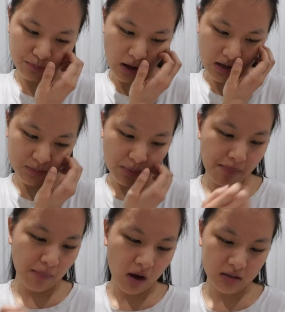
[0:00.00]
spread
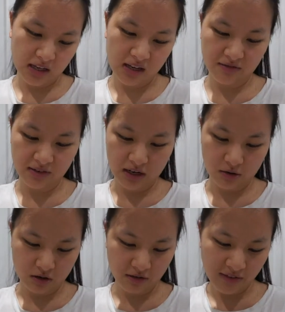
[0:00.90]
mask evenly
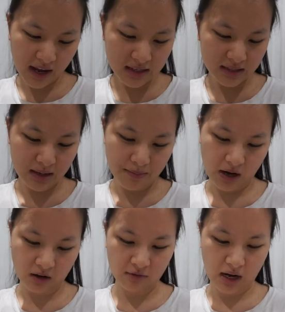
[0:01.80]
on your face, sit
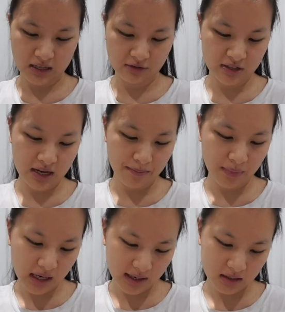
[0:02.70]
back and relax for 10
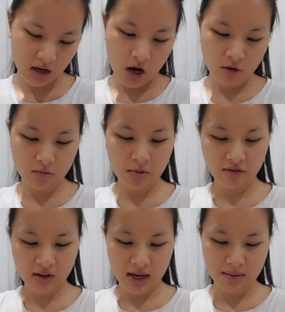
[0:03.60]
minutes,
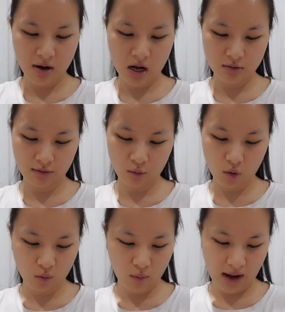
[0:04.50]
remove clay mask with
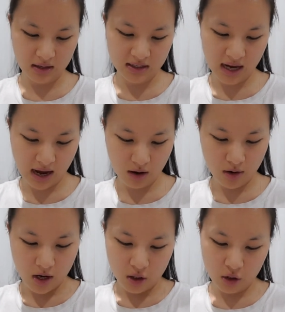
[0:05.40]
warm wet towel,
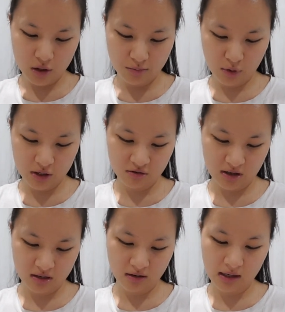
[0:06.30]
use
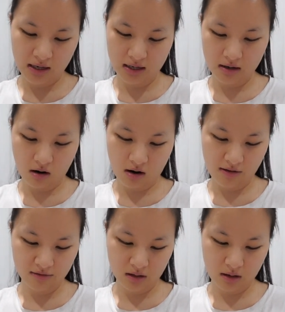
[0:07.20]
moisturizing clean
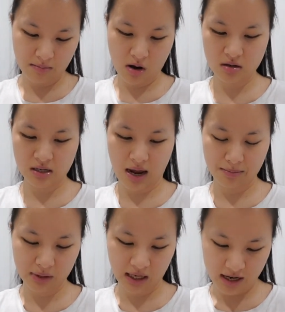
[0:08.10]
after mask
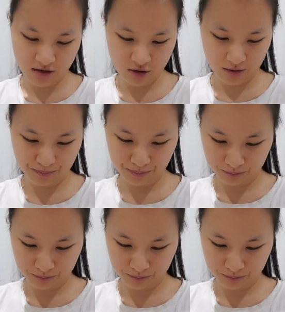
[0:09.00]
application.